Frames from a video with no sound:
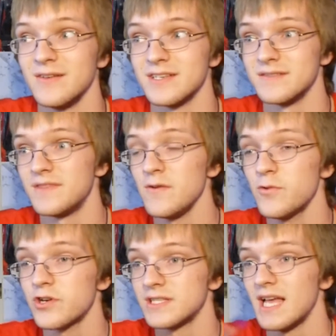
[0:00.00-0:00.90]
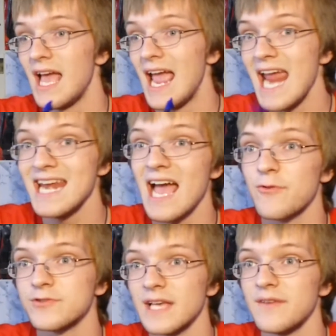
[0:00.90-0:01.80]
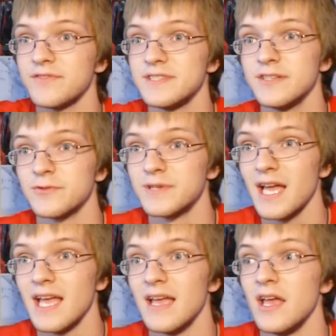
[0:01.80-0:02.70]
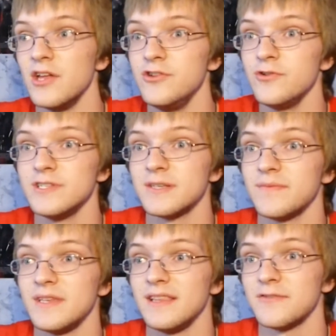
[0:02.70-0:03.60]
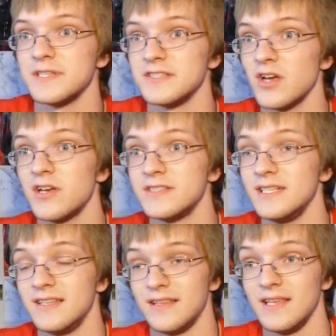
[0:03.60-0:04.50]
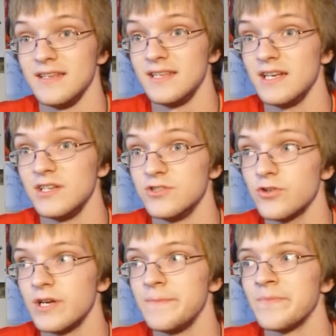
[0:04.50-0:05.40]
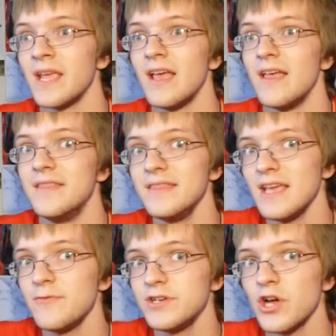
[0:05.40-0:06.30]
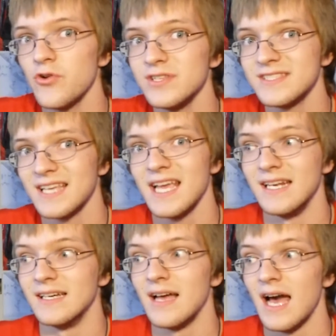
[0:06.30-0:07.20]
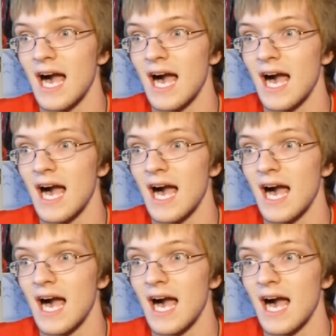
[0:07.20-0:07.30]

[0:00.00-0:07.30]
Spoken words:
Because if they worked 8 hours every single day doing something that was exhausting and that they didn't enjoy, then they would go insane.